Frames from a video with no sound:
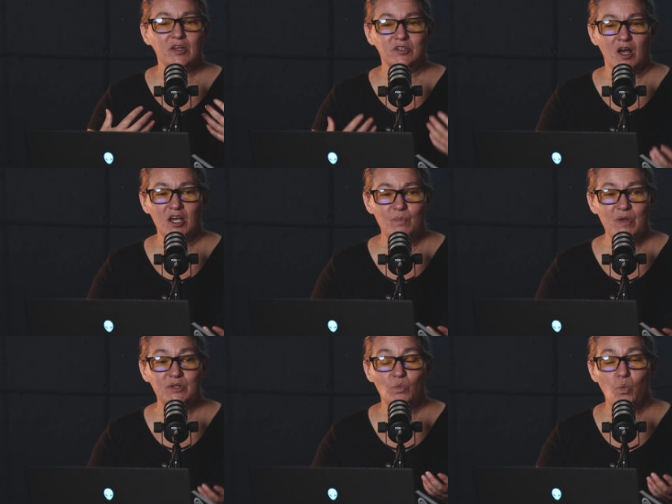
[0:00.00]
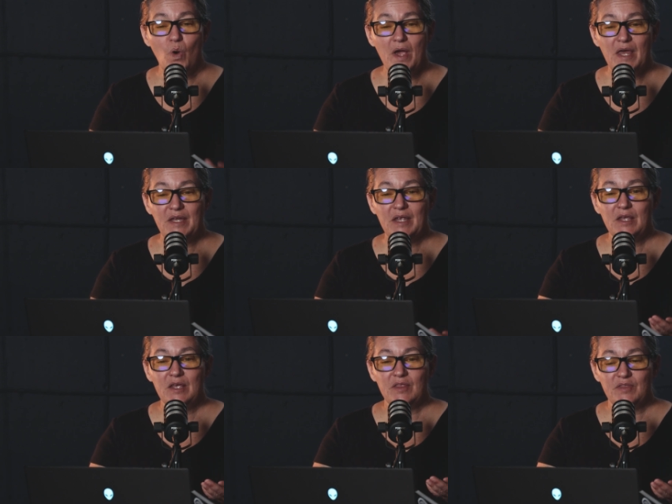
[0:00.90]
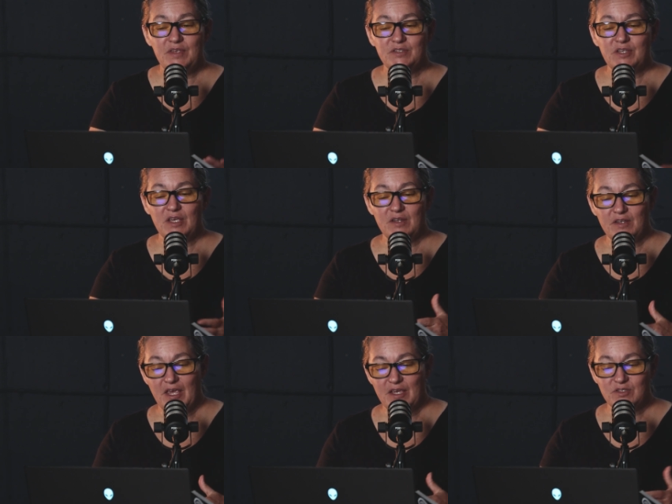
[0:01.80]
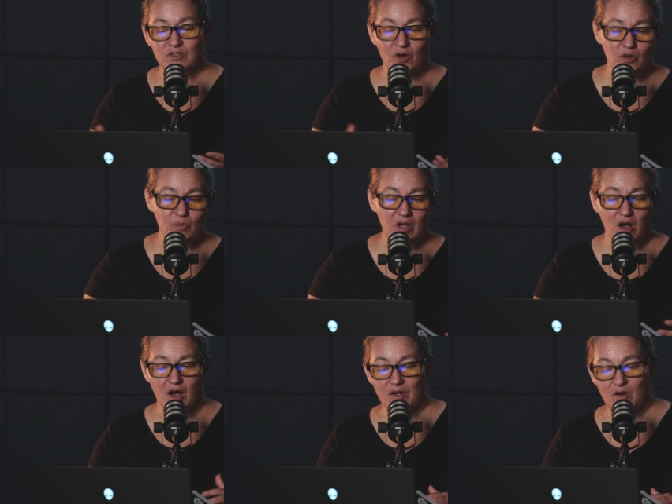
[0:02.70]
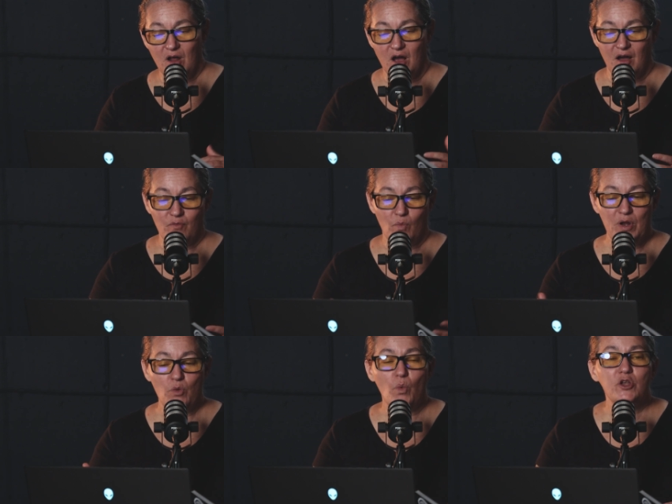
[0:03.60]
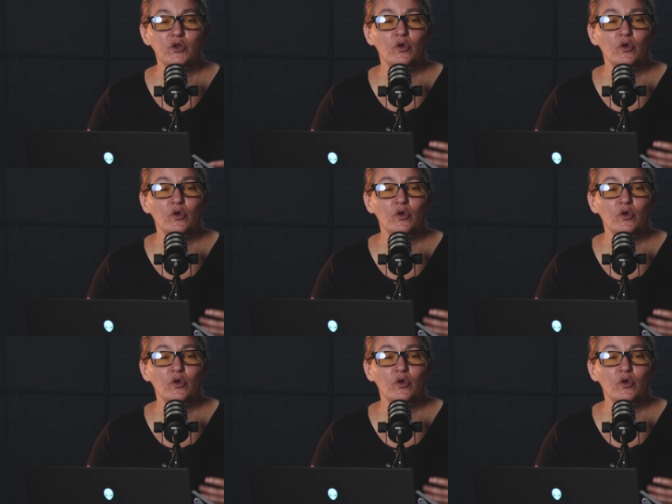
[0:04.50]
documented when these cases are going to be on, off, when